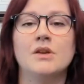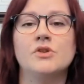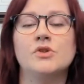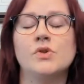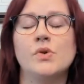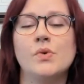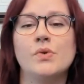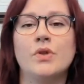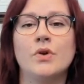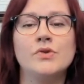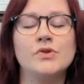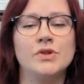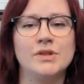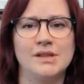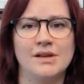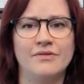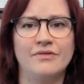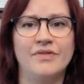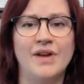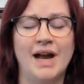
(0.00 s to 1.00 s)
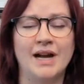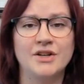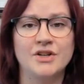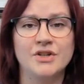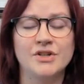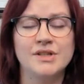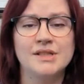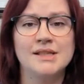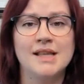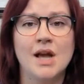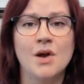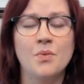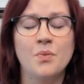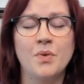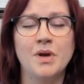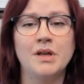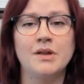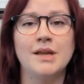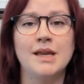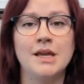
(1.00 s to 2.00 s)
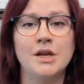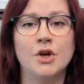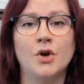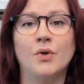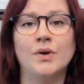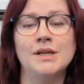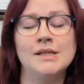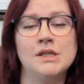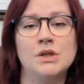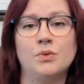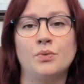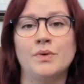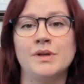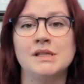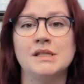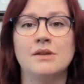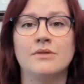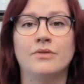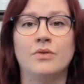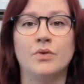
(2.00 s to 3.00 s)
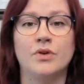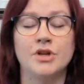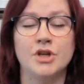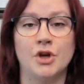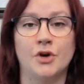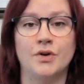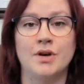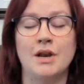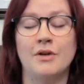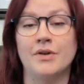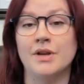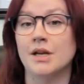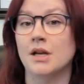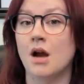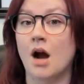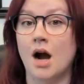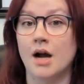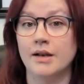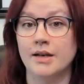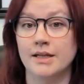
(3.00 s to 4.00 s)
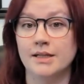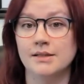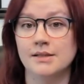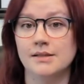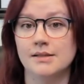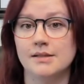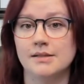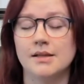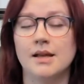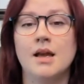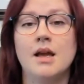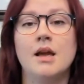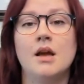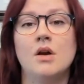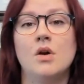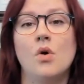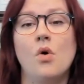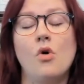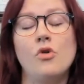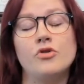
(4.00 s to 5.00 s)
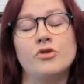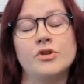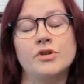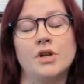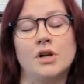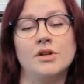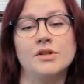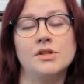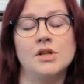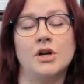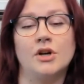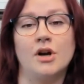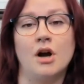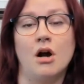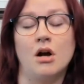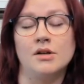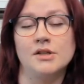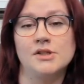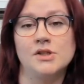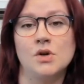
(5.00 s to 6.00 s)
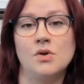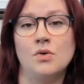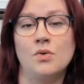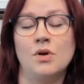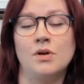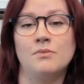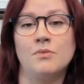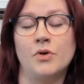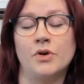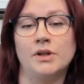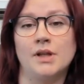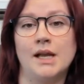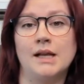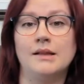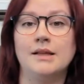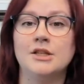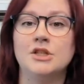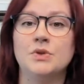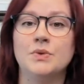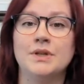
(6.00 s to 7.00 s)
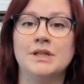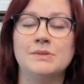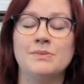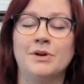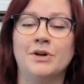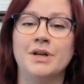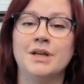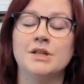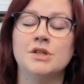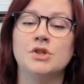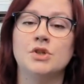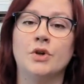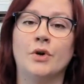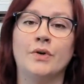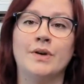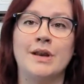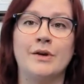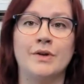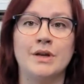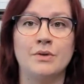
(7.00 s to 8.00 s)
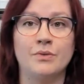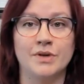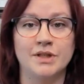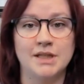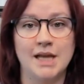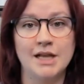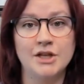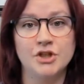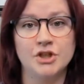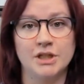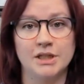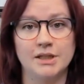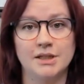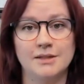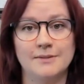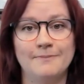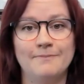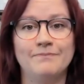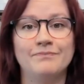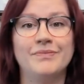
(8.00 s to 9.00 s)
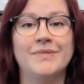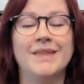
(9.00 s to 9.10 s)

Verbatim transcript: So those are some factors that will increase the risk for urinary incontinence. Older adults are also more likely to experience urinary retention,